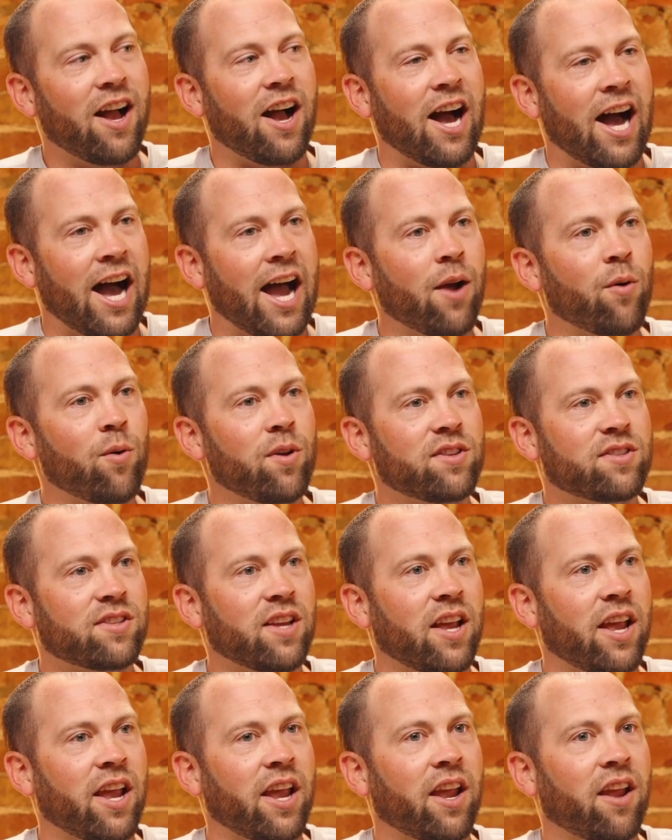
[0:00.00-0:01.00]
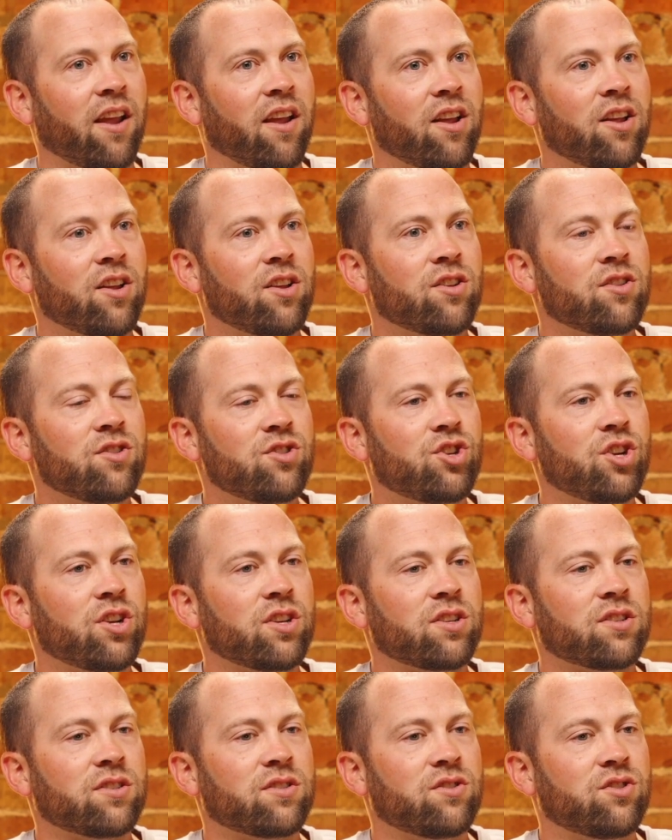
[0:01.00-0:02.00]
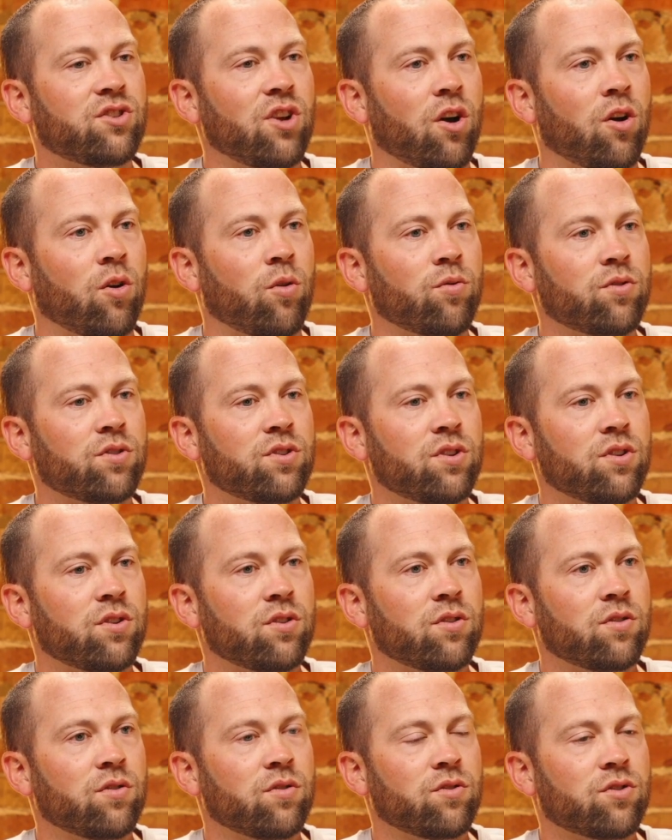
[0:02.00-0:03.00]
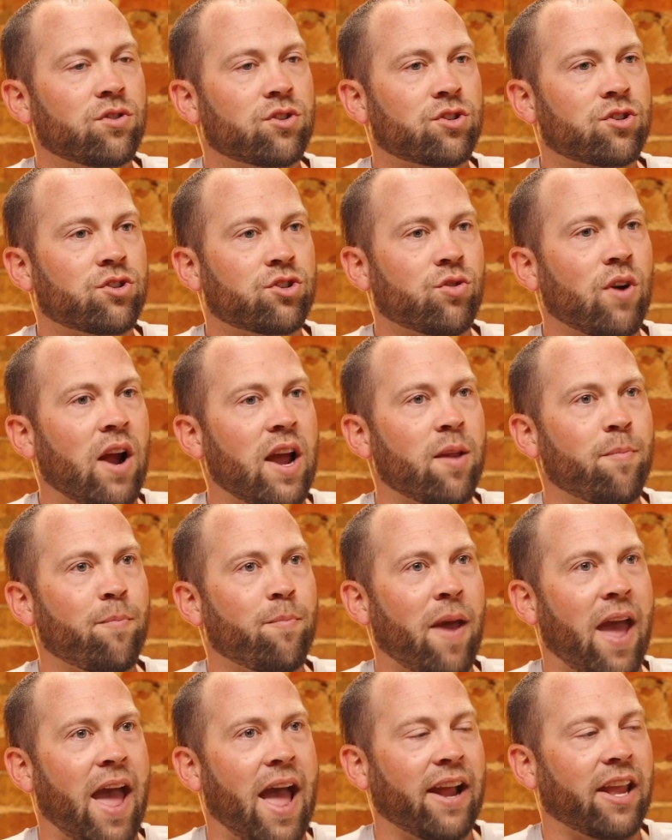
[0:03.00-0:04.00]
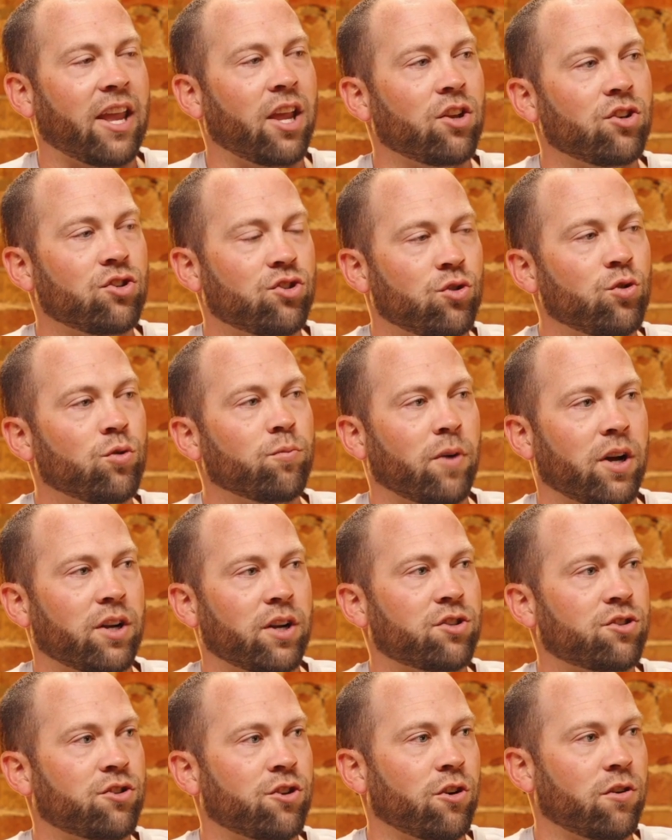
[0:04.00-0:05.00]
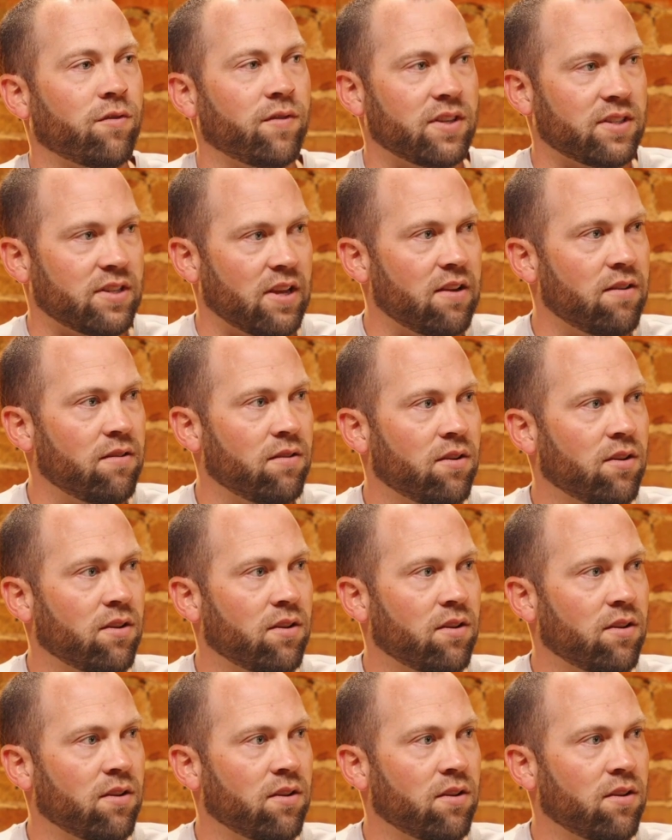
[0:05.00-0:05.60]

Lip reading: I would say just don't try to pack in too much to your visit,